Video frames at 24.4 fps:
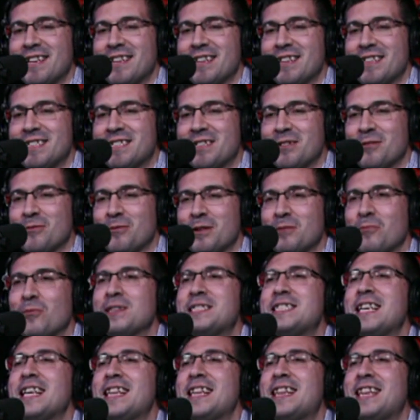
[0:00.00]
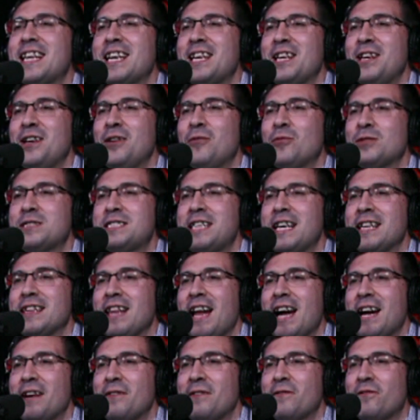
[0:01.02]
What's that thing? What's that
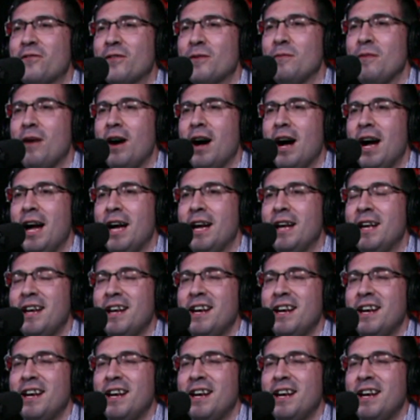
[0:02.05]
line from?